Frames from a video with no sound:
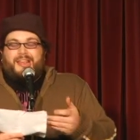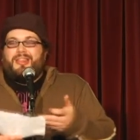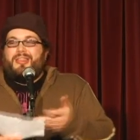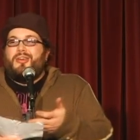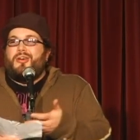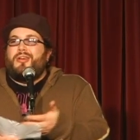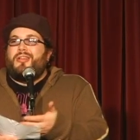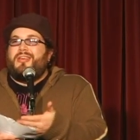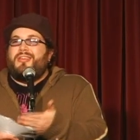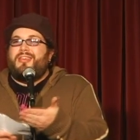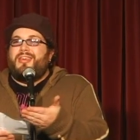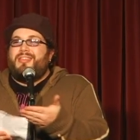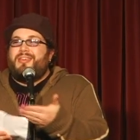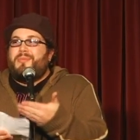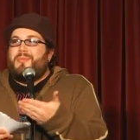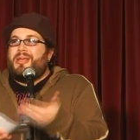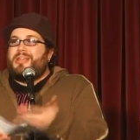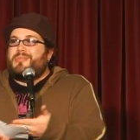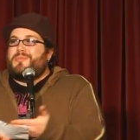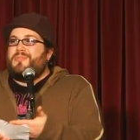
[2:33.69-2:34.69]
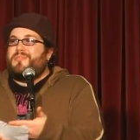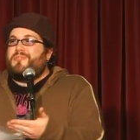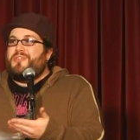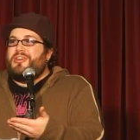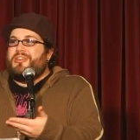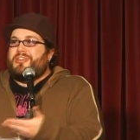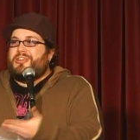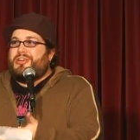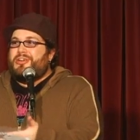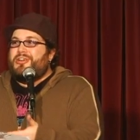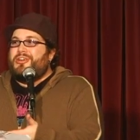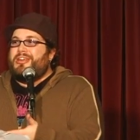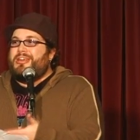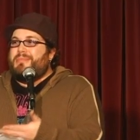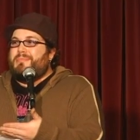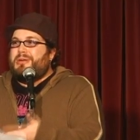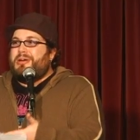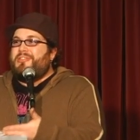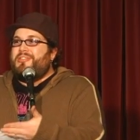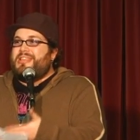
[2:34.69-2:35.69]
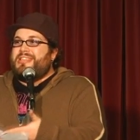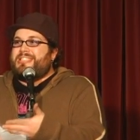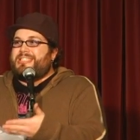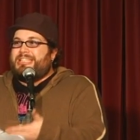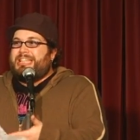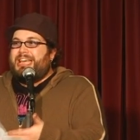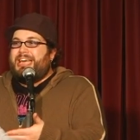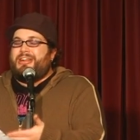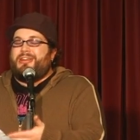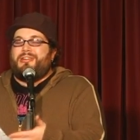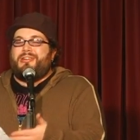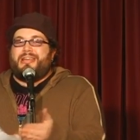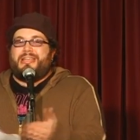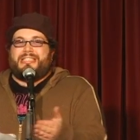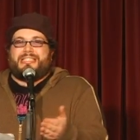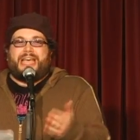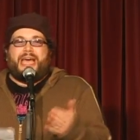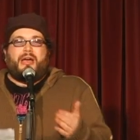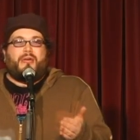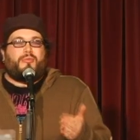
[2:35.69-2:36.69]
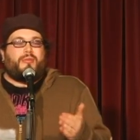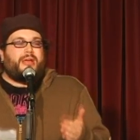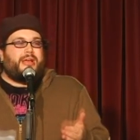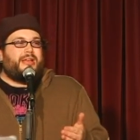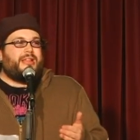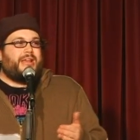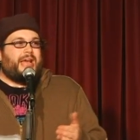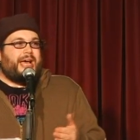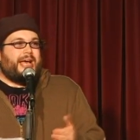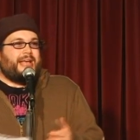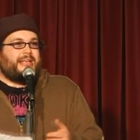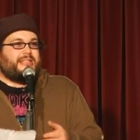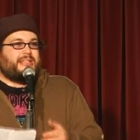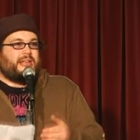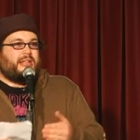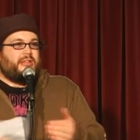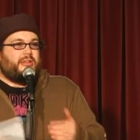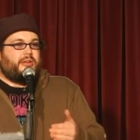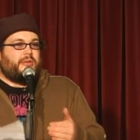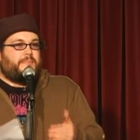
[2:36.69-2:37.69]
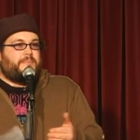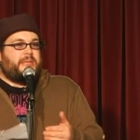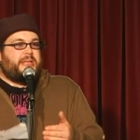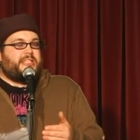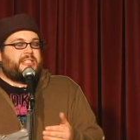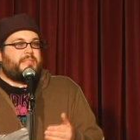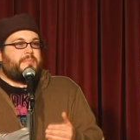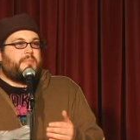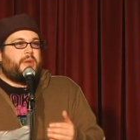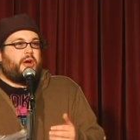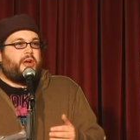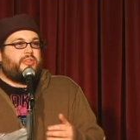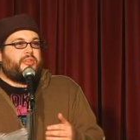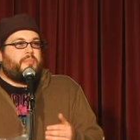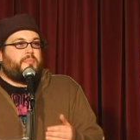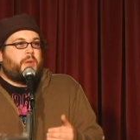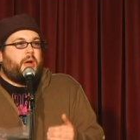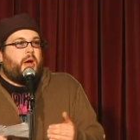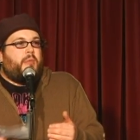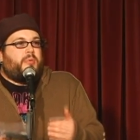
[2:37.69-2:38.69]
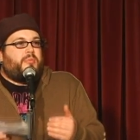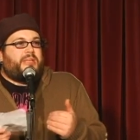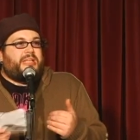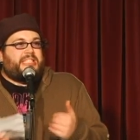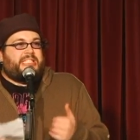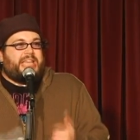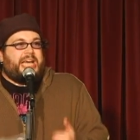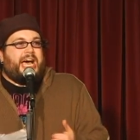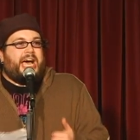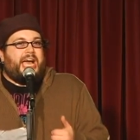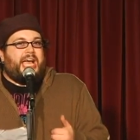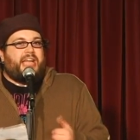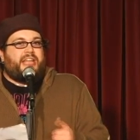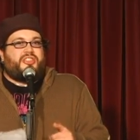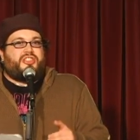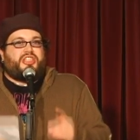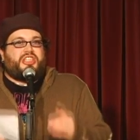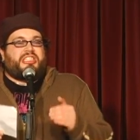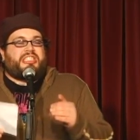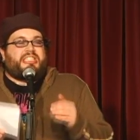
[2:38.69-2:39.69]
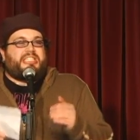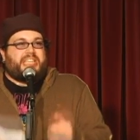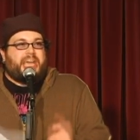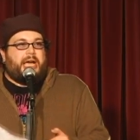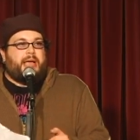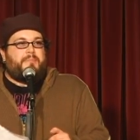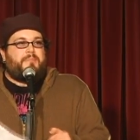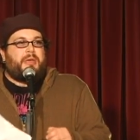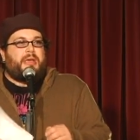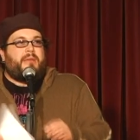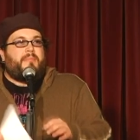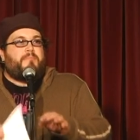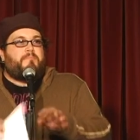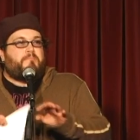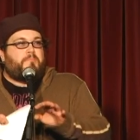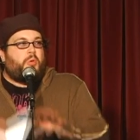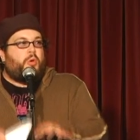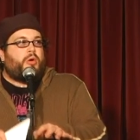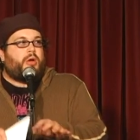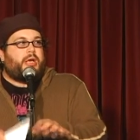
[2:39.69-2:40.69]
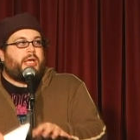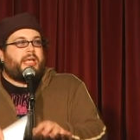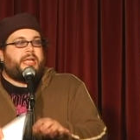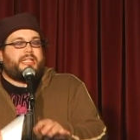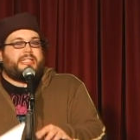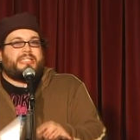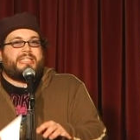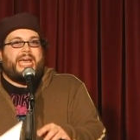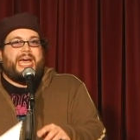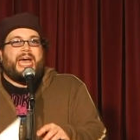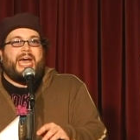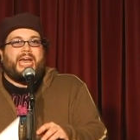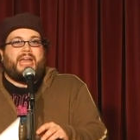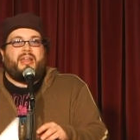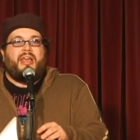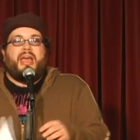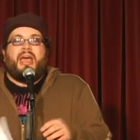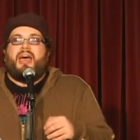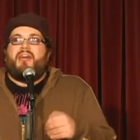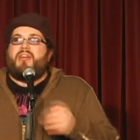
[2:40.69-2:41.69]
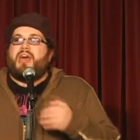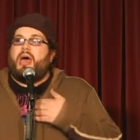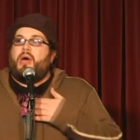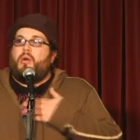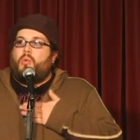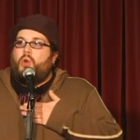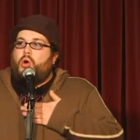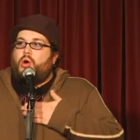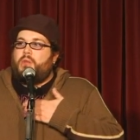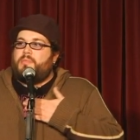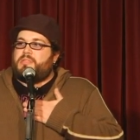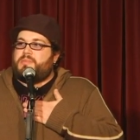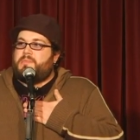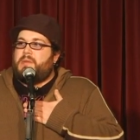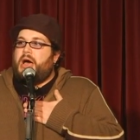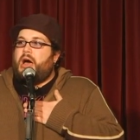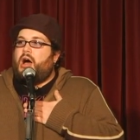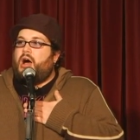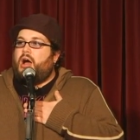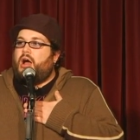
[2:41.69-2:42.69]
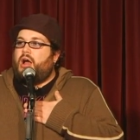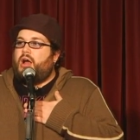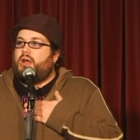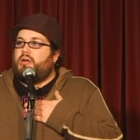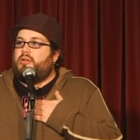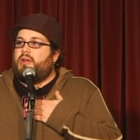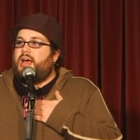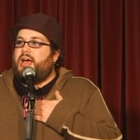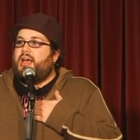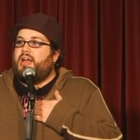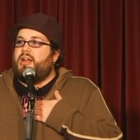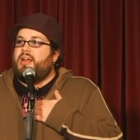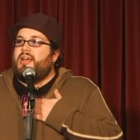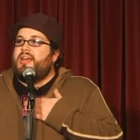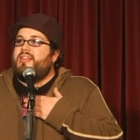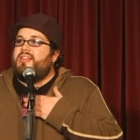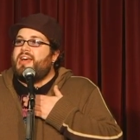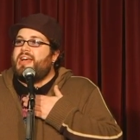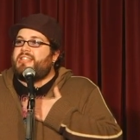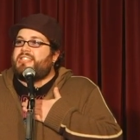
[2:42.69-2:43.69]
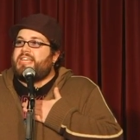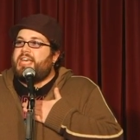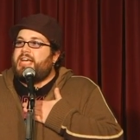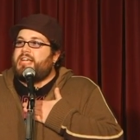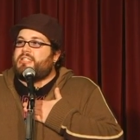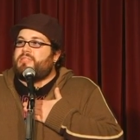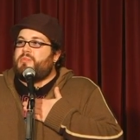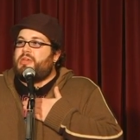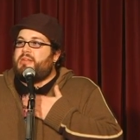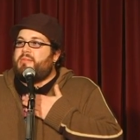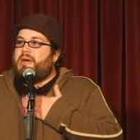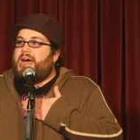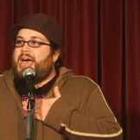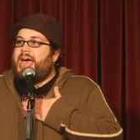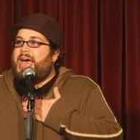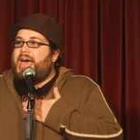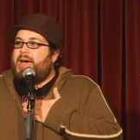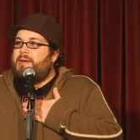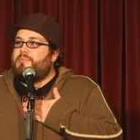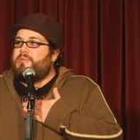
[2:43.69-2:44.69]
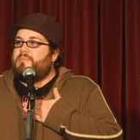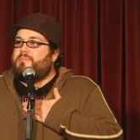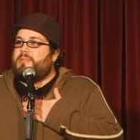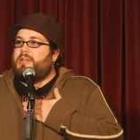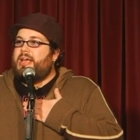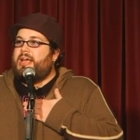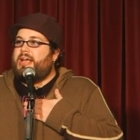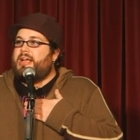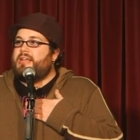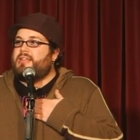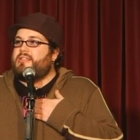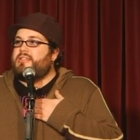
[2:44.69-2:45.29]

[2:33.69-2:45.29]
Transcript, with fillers: the only thing that makes me feel good about this letter is I realize the little piece of Martha probably died just typing porking his dad, and that warms my heart, right? That takes me to my happy place.